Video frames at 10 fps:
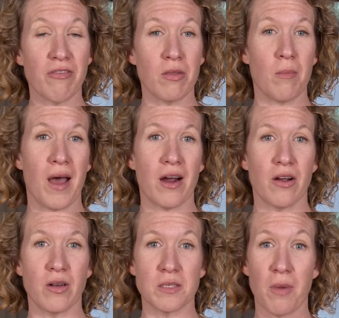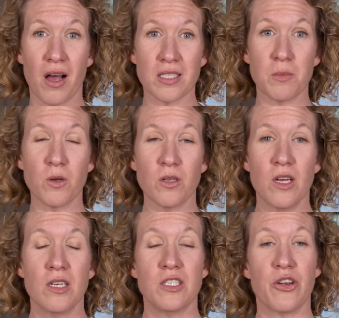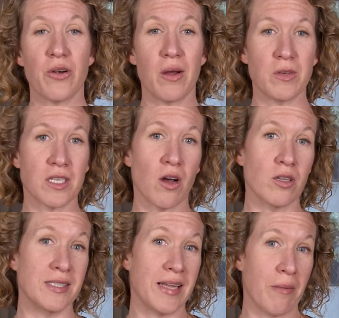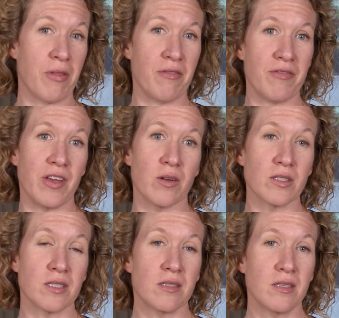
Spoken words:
from the background as possible to create what's called depth of field.